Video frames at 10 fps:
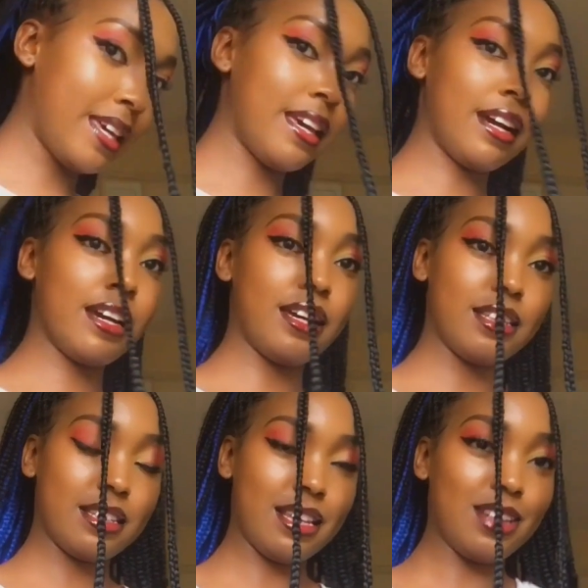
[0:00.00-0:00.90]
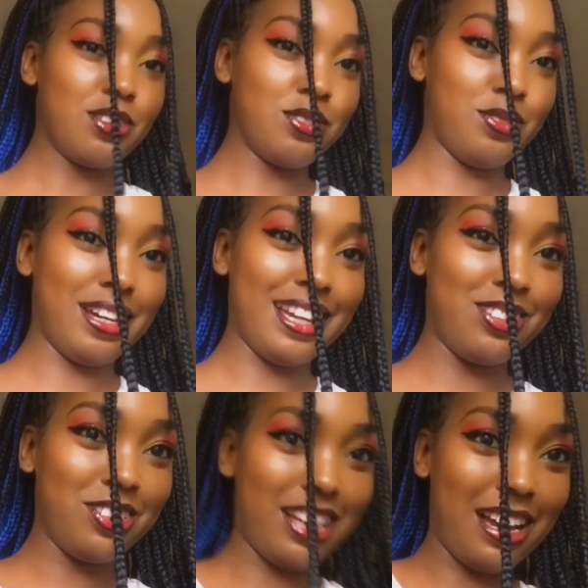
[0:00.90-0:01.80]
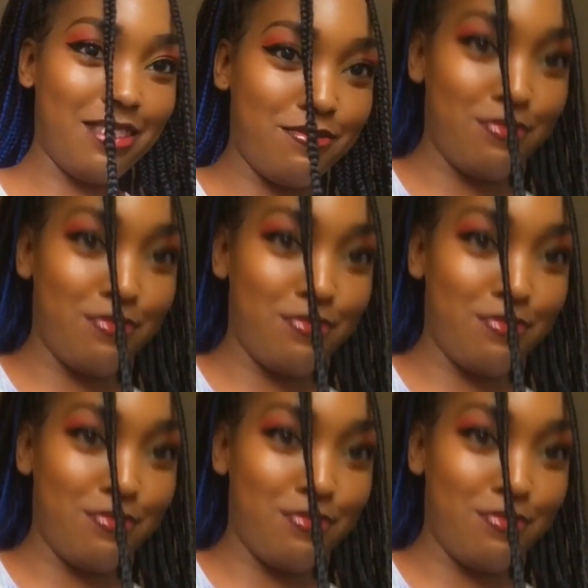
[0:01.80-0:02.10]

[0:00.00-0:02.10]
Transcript: yeah guys I don't know I don't have